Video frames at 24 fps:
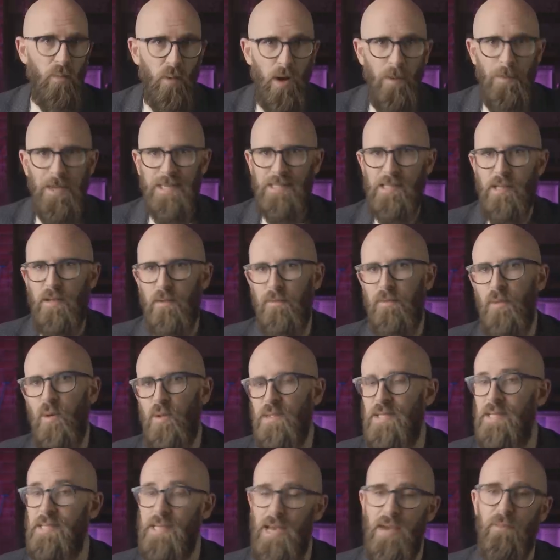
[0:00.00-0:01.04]
While Mexican
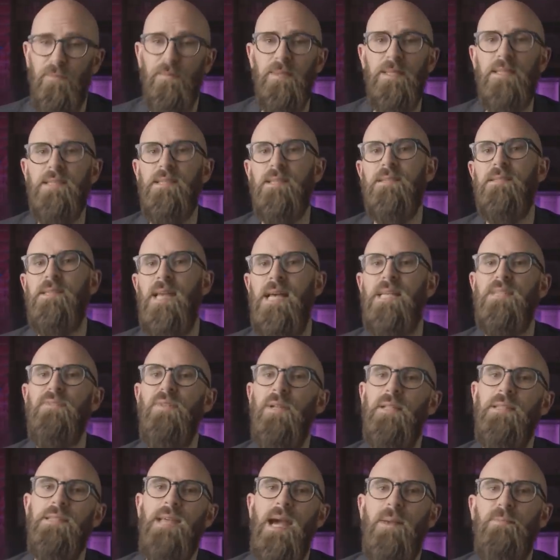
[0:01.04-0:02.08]
forces have been
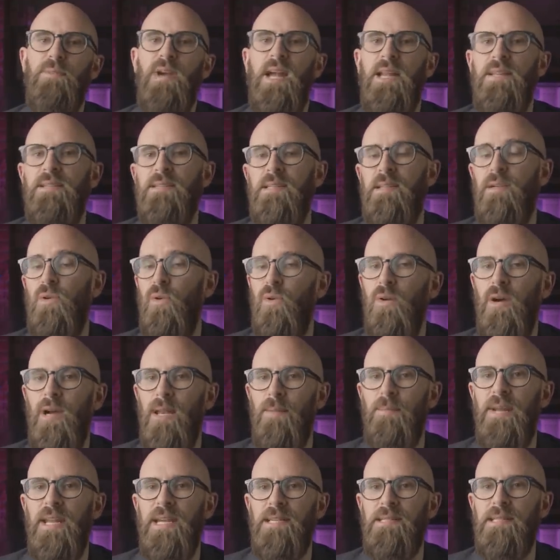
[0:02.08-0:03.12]
successful at apprehending or
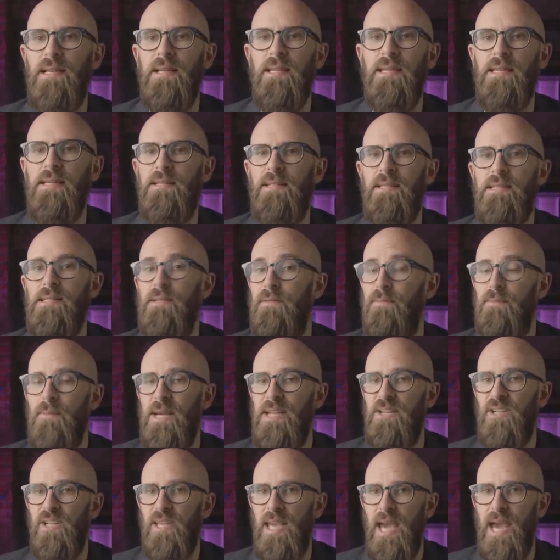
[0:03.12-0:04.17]
eliminating leaders of
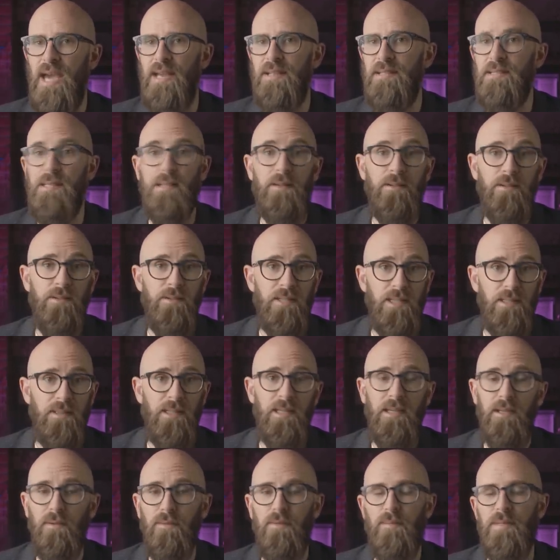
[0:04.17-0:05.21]
major gangs, including the
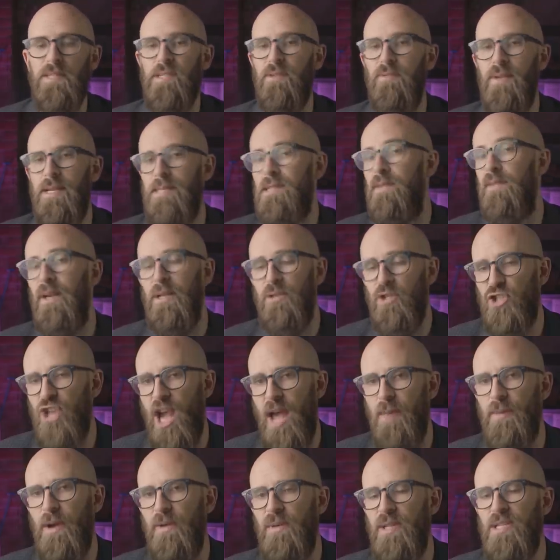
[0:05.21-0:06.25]
infamous arrest of El
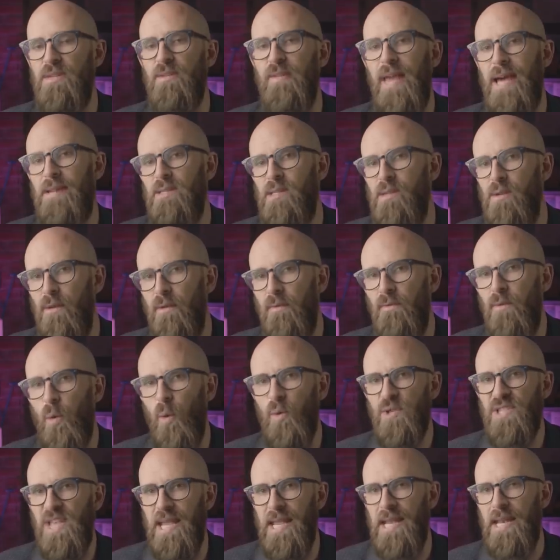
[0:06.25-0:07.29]
Chapo in
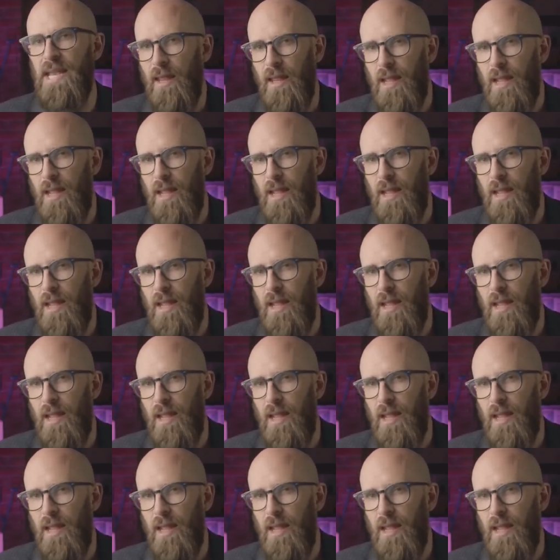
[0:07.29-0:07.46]
2014,